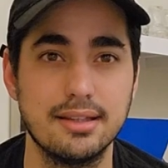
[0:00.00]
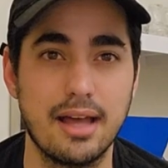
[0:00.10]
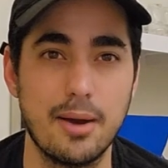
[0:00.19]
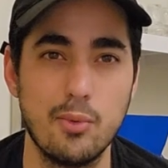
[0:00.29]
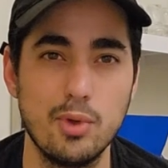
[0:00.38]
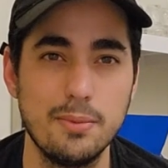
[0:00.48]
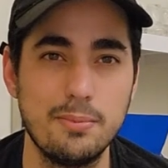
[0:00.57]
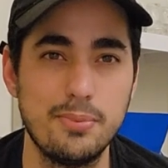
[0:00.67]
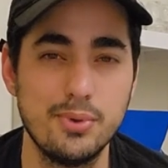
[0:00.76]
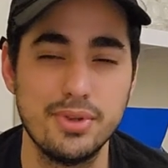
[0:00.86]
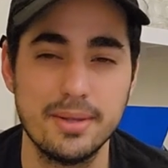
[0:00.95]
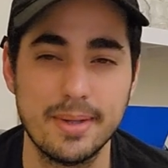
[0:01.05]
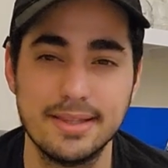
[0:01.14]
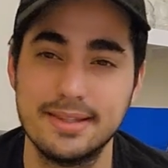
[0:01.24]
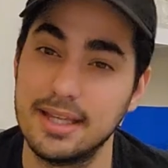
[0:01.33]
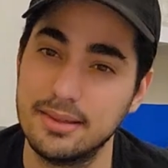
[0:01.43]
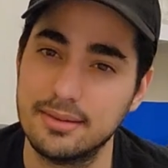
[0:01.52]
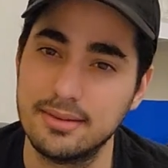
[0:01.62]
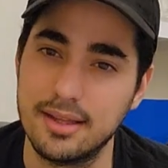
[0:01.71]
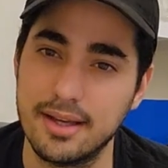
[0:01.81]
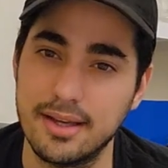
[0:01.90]
I will put them at 10
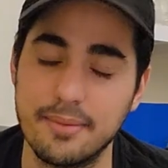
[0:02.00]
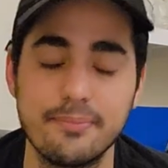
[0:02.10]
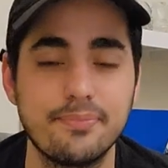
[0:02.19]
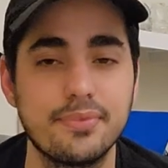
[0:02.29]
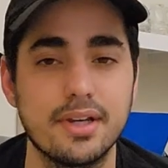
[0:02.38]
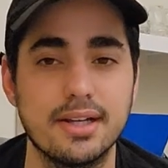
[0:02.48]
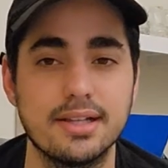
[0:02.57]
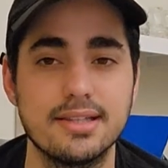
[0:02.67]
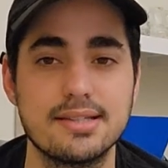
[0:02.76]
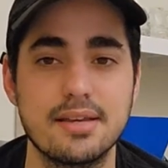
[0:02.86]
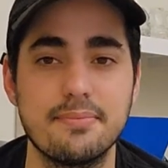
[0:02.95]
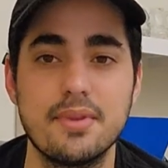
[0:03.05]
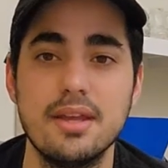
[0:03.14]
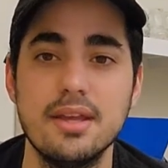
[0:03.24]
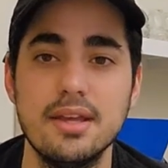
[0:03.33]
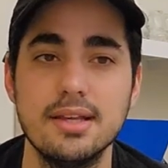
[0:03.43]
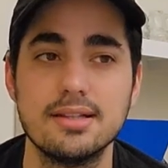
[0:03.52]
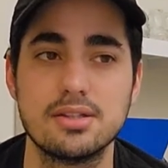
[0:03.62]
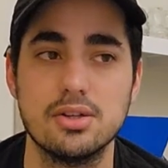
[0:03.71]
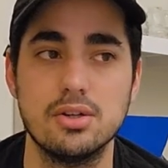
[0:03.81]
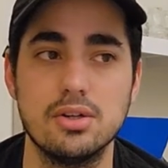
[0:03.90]
I am uh, this time.
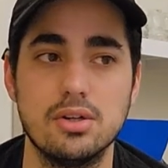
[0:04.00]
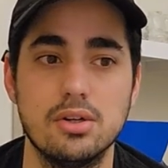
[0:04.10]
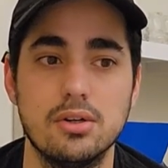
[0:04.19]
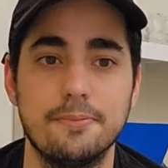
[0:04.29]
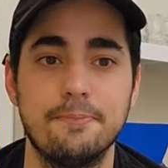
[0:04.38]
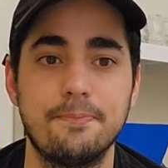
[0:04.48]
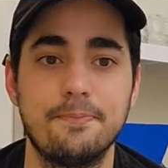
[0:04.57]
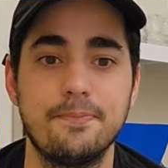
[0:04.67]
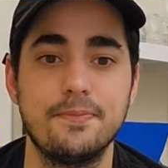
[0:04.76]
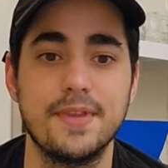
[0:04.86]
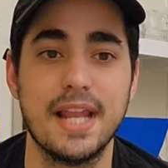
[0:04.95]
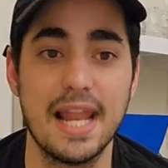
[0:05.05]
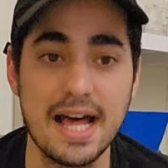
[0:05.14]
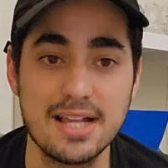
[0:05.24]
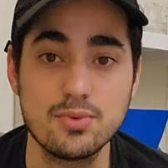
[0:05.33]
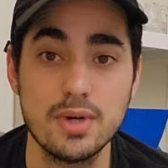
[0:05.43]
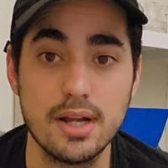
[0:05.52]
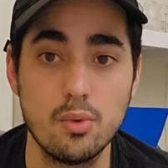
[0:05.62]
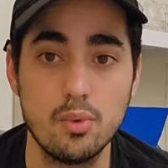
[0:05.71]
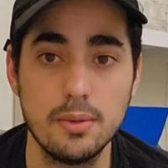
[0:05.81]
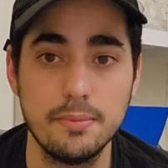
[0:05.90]
So the last one I
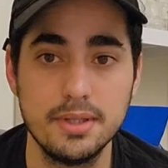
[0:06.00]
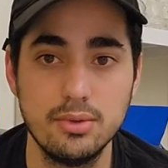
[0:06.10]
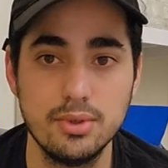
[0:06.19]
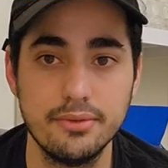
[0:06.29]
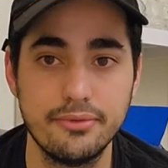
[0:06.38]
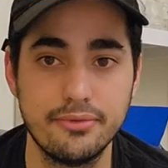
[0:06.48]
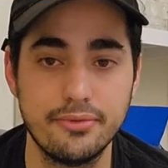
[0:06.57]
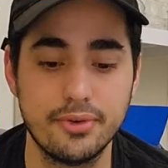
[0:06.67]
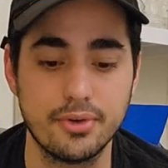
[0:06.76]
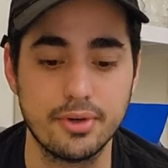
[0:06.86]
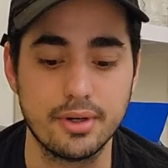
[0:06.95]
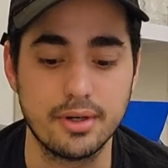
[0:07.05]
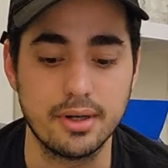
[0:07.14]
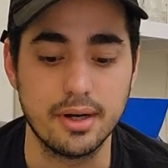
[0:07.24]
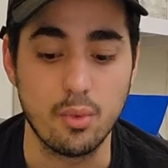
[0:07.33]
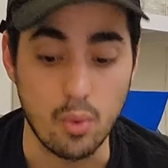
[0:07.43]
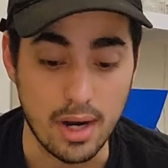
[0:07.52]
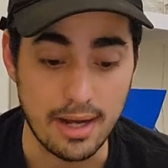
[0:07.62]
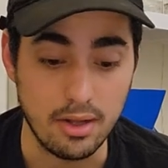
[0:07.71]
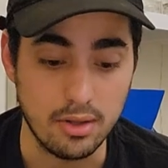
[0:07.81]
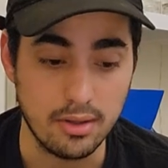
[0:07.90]
will be doing for a
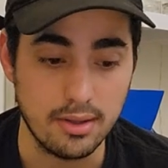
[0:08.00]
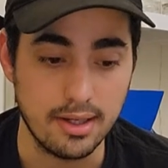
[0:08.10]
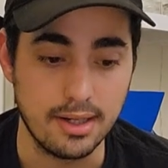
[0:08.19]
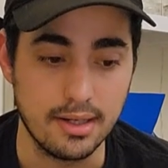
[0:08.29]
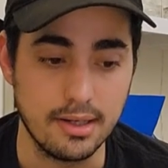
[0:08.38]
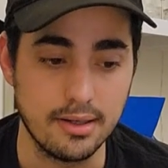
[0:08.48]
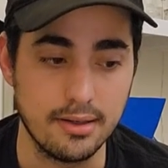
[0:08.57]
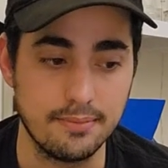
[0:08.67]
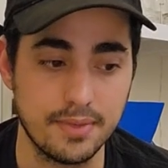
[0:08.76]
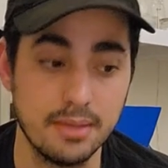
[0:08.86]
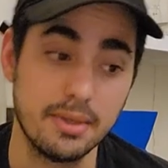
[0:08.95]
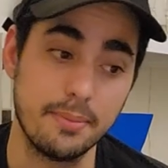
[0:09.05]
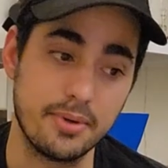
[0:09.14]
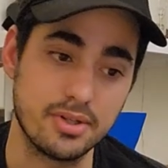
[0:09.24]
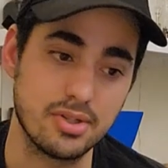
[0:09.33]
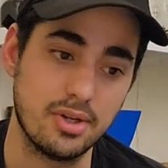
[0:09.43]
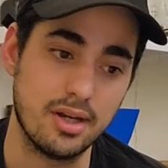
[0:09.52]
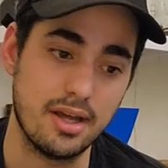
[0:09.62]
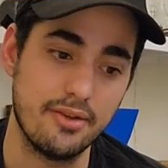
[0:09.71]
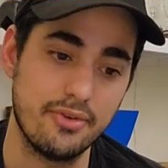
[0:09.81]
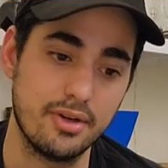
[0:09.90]
while uh, in my personal
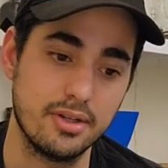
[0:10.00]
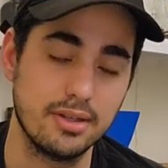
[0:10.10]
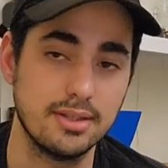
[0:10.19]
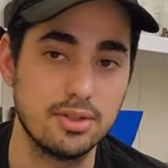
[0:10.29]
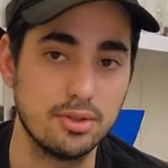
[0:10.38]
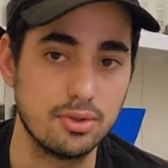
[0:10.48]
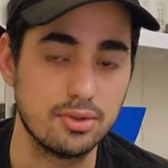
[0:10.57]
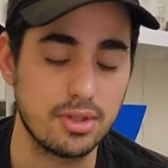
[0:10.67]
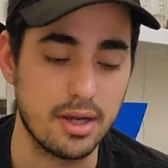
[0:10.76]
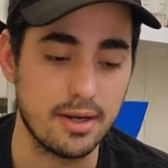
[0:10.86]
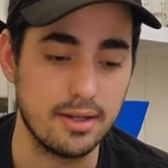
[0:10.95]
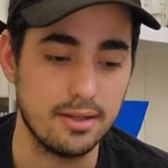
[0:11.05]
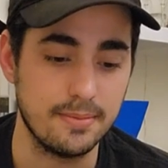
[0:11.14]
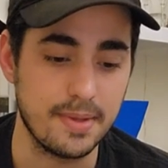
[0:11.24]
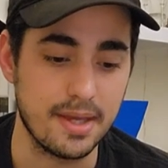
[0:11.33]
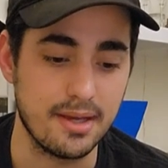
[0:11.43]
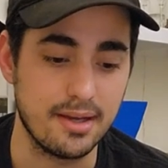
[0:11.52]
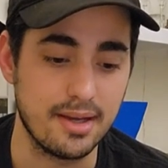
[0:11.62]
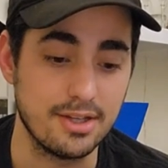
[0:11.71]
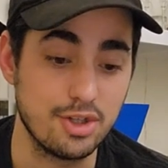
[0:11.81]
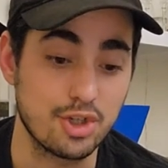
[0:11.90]
life on the Digitus channel. Uh,
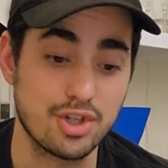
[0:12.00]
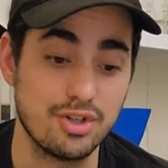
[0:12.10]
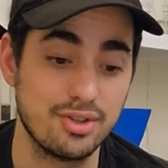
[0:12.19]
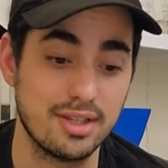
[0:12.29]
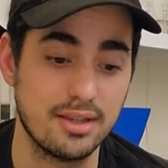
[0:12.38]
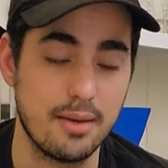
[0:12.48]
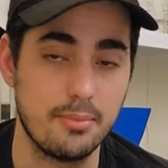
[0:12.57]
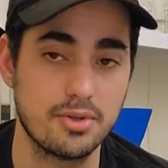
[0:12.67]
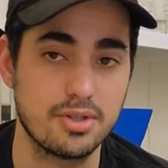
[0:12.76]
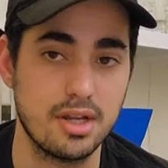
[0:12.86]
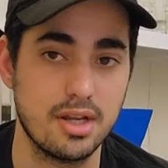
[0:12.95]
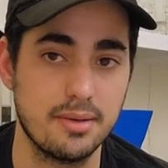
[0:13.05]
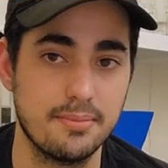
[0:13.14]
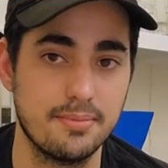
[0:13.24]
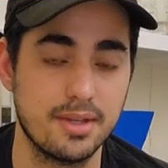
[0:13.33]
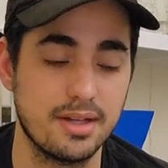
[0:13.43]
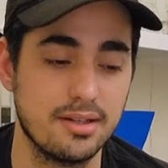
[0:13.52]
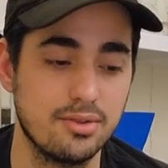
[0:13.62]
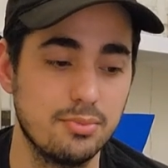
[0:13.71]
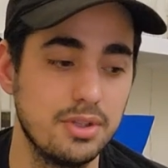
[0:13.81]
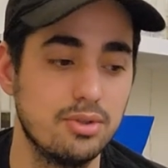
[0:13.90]
I just gonna take that much time uh, to
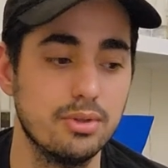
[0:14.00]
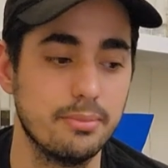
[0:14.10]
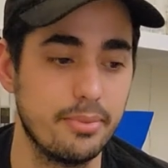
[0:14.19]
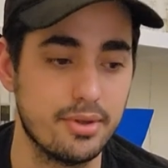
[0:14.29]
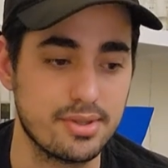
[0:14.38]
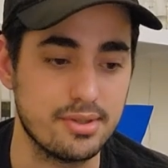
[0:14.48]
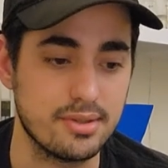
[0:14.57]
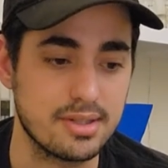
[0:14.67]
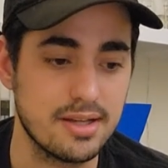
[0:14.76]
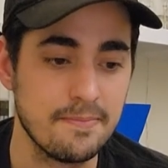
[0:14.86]
be doing puzzles.